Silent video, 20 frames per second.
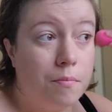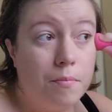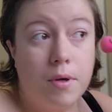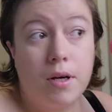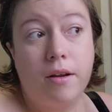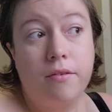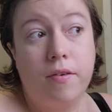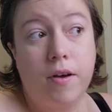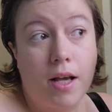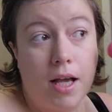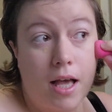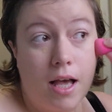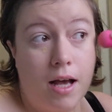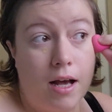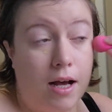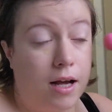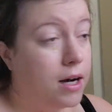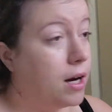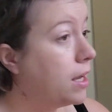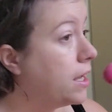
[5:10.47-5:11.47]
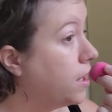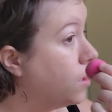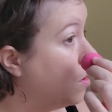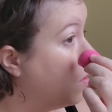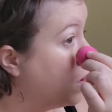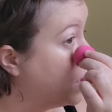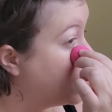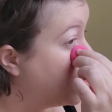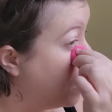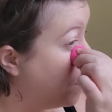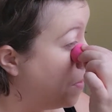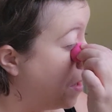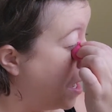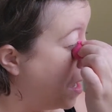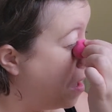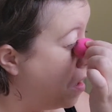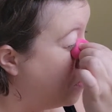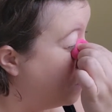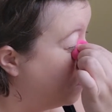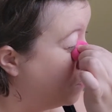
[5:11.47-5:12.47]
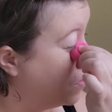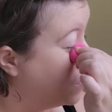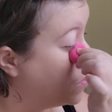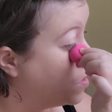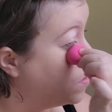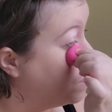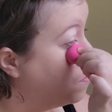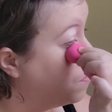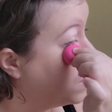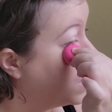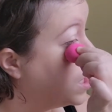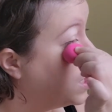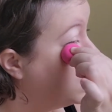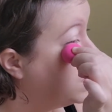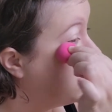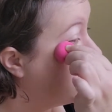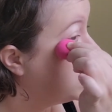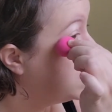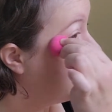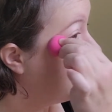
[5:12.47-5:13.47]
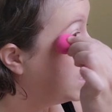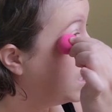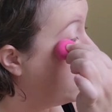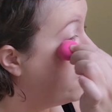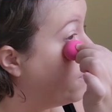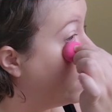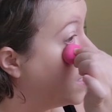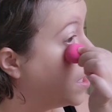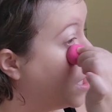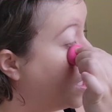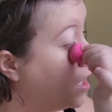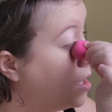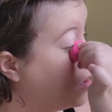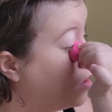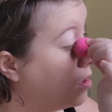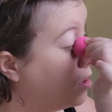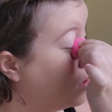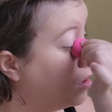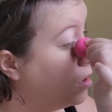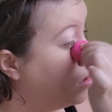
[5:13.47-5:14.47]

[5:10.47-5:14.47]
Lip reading: But if I can't, I can always go back on with some concealer if I need to.